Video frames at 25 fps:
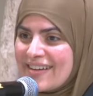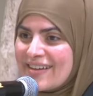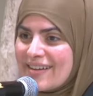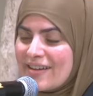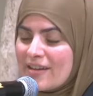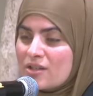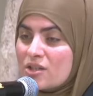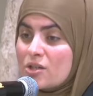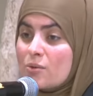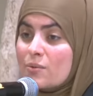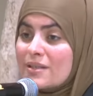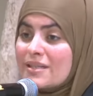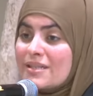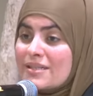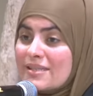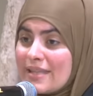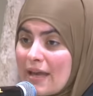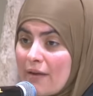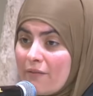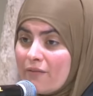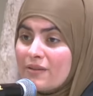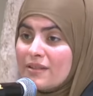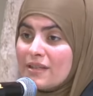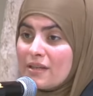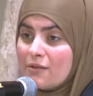She was
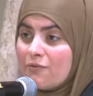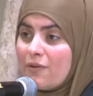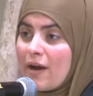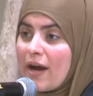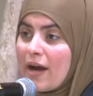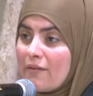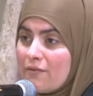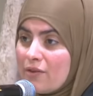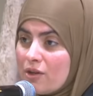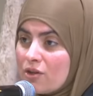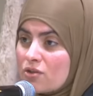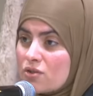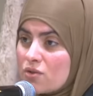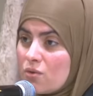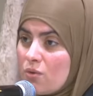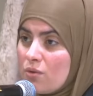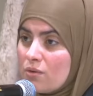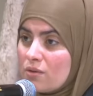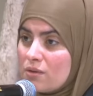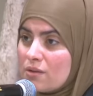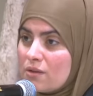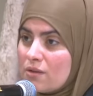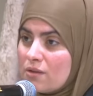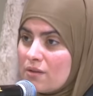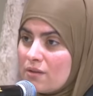seventy-five years
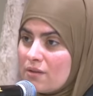old.